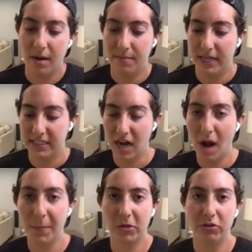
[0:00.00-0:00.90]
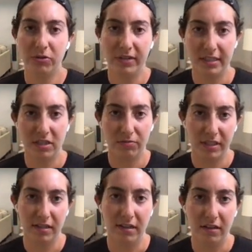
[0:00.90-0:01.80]
it's an opportunity to
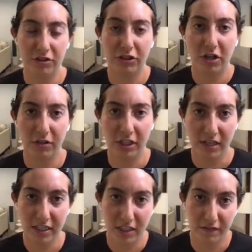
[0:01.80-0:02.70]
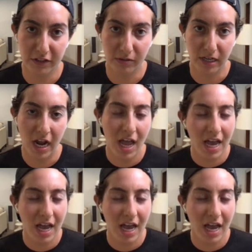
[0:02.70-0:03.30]
really show your interviewer,